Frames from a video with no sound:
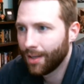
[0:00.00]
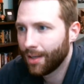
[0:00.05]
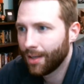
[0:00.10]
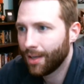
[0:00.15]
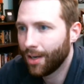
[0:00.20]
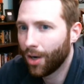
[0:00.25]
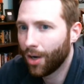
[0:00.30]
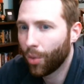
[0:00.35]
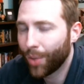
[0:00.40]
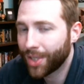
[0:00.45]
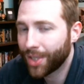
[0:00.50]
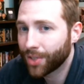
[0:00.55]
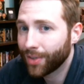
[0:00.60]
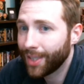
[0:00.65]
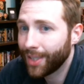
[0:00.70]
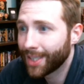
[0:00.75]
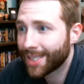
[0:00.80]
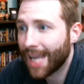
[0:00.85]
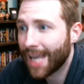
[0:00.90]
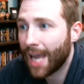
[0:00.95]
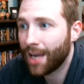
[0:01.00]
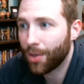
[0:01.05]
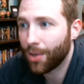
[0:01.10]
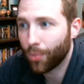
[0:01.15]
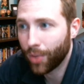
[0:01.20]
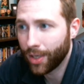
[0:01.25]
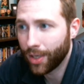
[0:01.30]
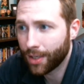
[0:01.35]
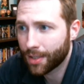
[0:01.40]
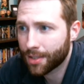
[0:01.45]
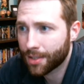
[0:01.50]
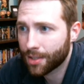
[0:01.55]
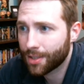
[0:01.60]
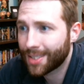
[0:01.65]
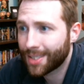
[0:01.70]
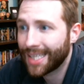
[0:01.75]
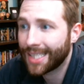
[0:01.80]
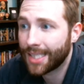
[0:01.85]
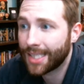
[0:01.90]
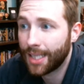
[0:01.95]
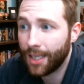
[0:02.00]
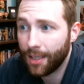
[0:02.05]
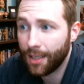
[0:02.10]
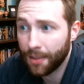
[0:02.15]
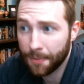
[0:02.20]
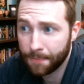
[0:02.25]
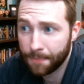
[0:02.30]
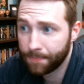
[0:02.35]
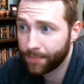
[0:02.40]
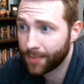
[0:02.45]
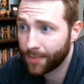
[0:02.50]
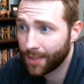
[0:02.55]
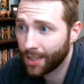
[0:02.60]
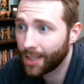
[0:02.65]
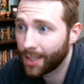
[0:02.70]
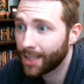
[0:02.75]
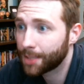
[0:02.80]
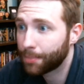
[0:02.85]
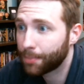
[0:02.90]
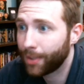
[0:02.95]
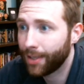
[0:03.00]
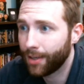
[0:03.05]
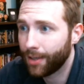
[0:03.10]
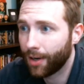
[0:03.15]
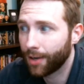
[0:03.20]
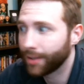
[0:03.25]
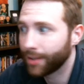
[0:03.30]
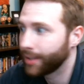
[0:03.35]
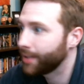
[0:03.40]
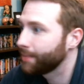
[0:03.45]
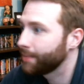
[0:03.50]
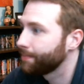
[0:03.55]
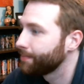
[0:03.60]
You know, wait till it hits 8 weeks, 16. And it gets pretty gnarly.